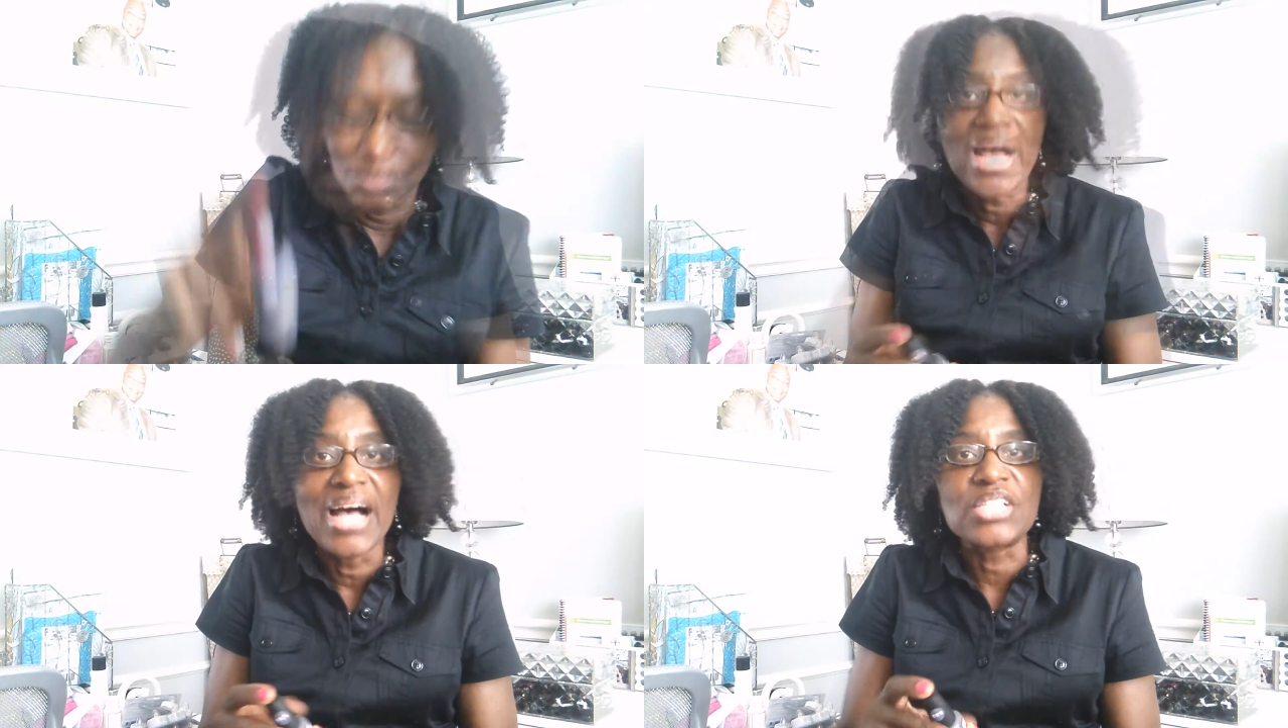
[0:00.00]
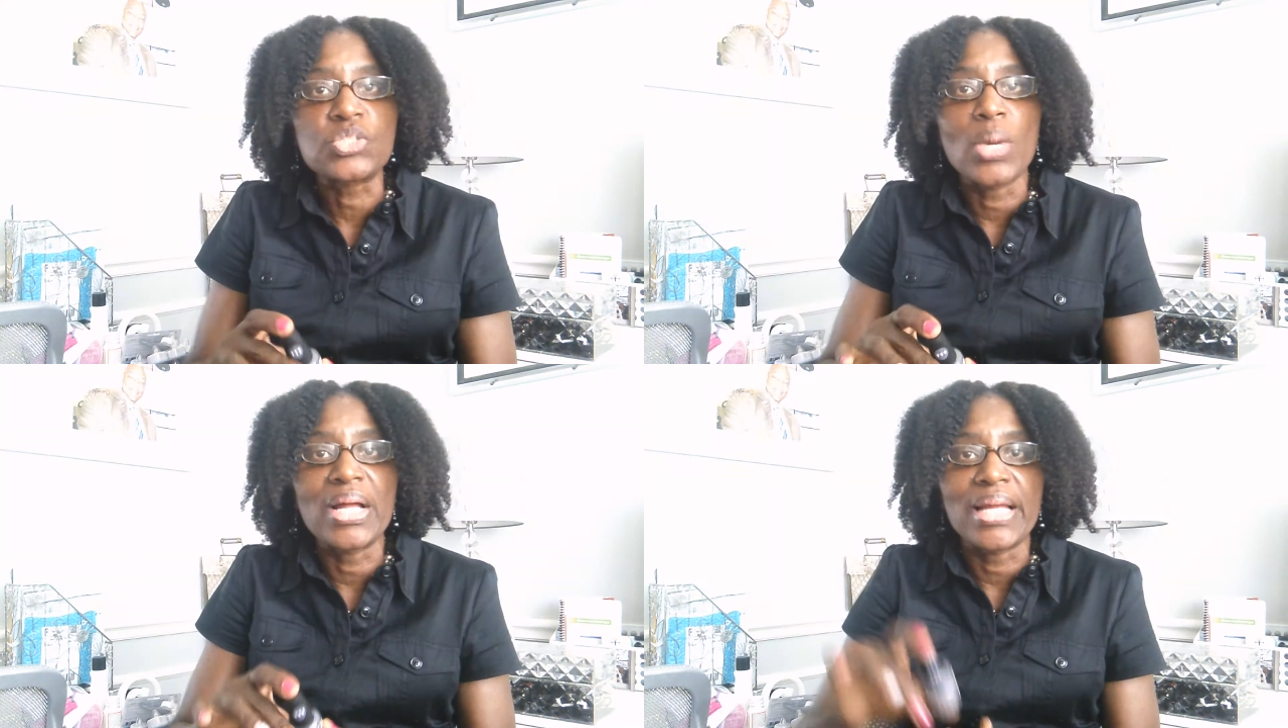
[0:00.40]
as
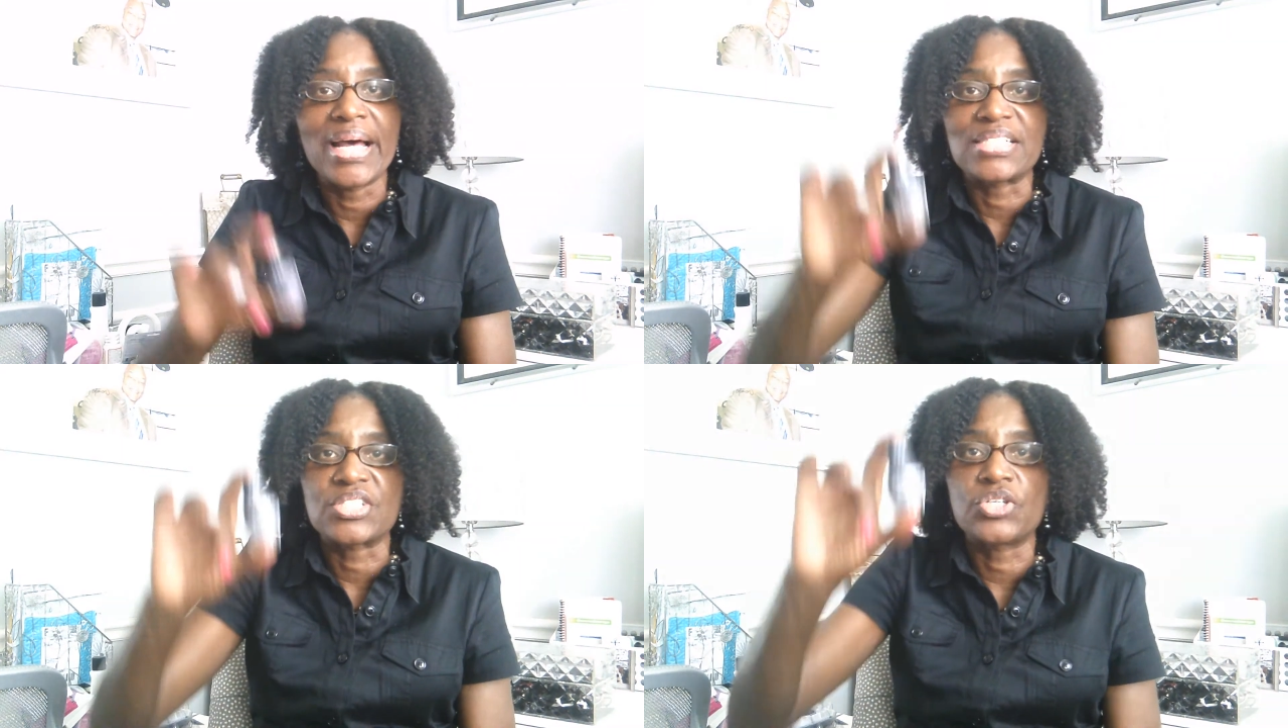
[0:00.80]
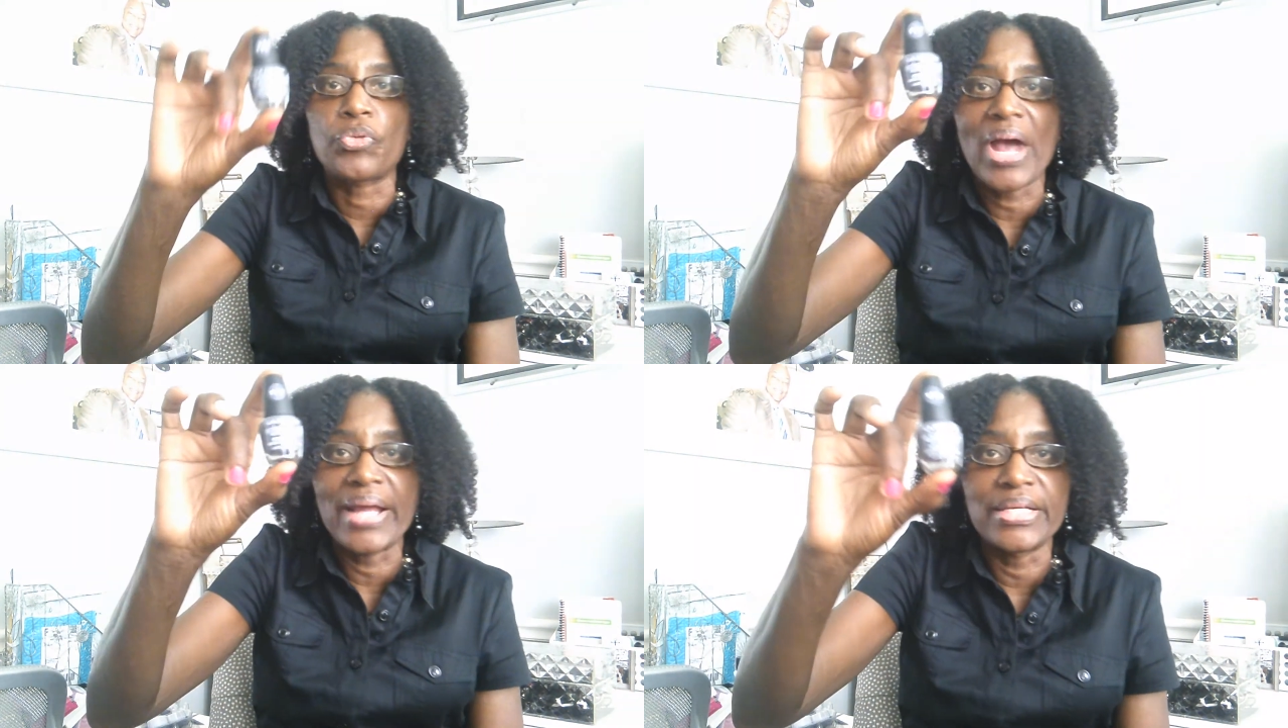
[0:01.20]
well as
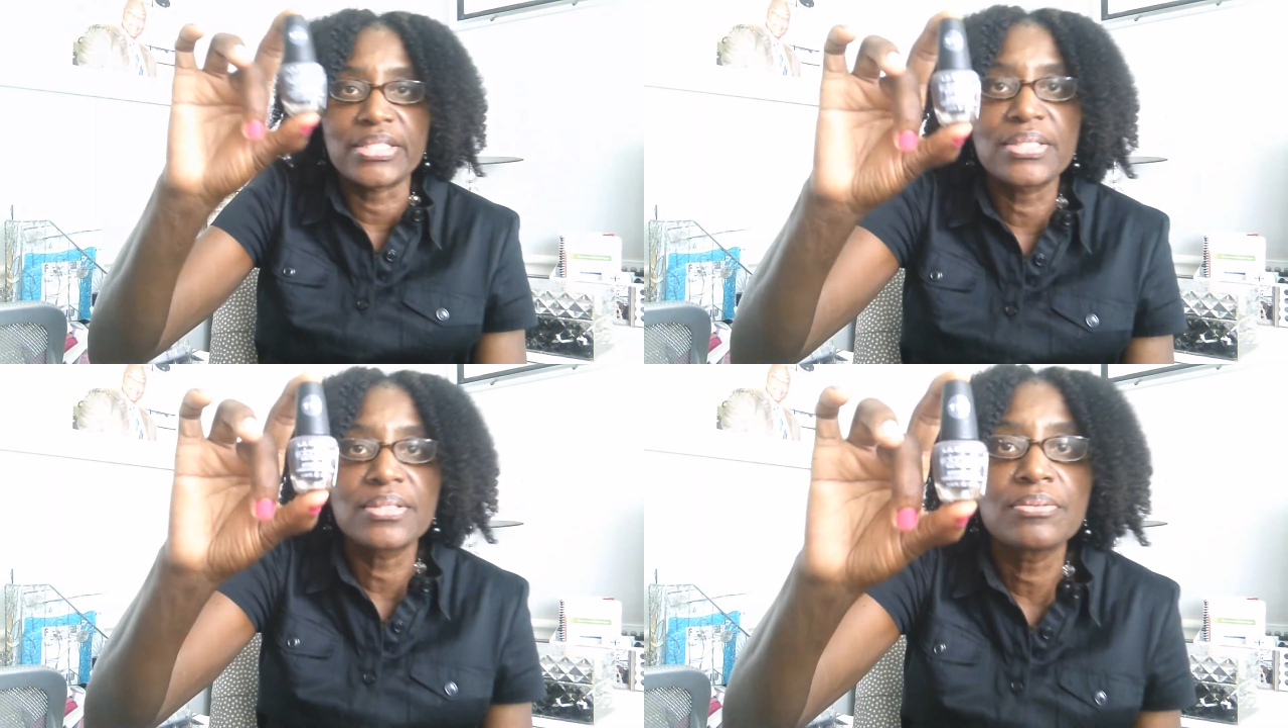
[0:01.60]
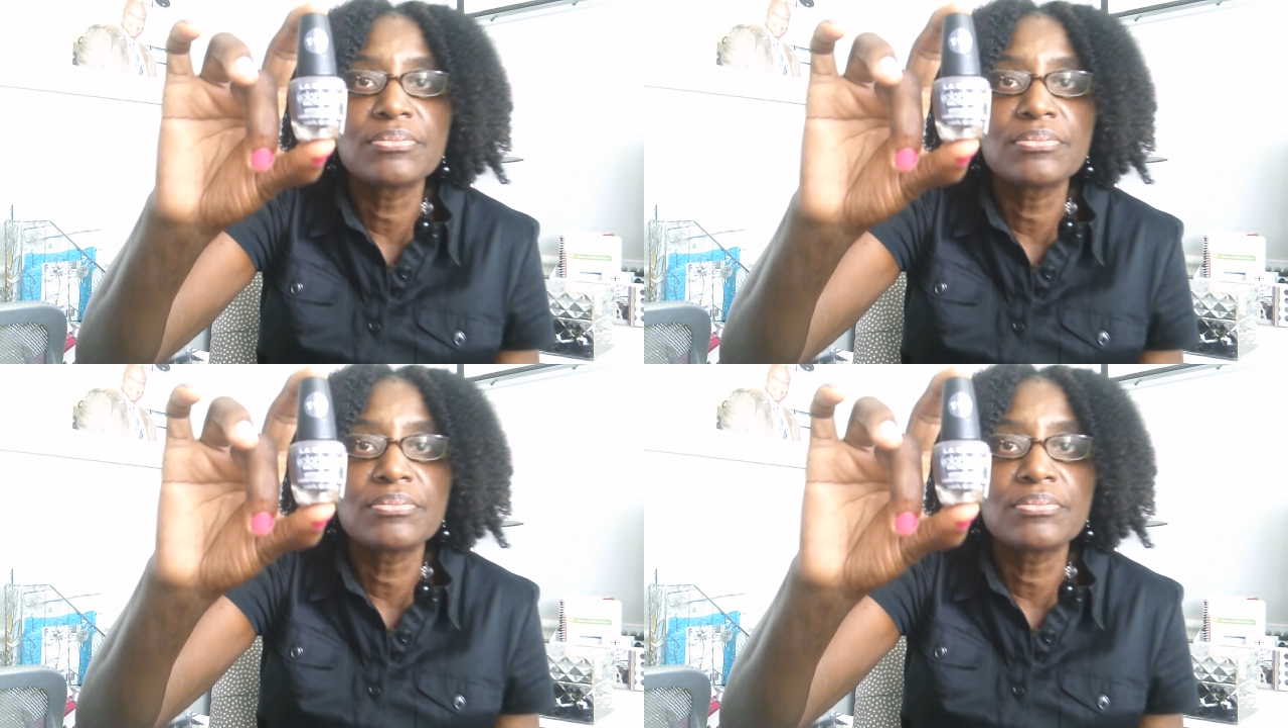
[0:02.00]
granite.